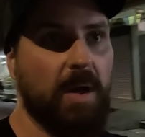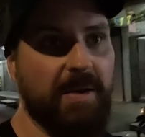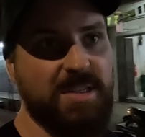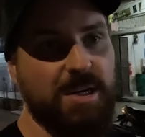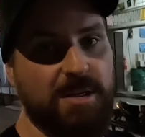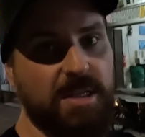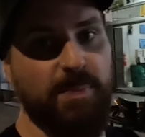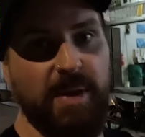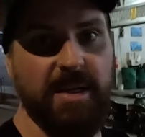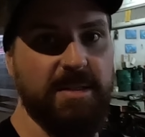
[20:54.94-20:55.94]
I've seriously
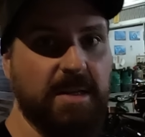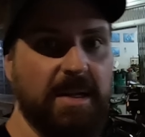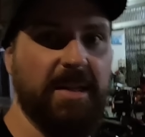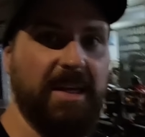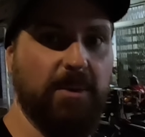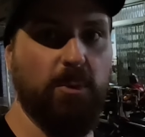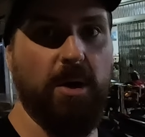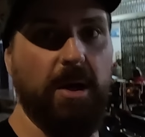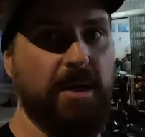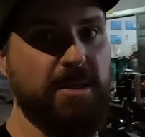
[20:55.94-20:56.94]
picked the
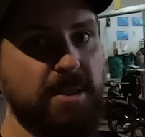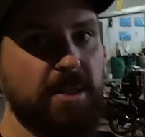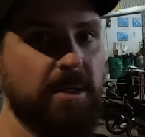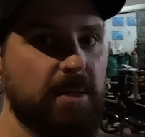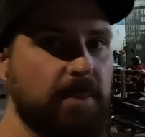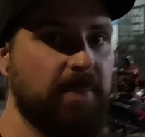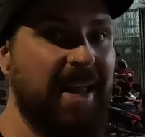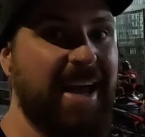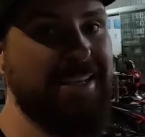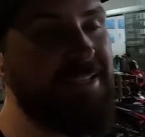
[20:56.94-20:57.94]
worst
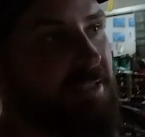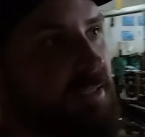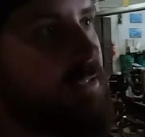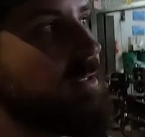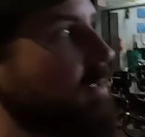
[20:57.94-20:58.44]
place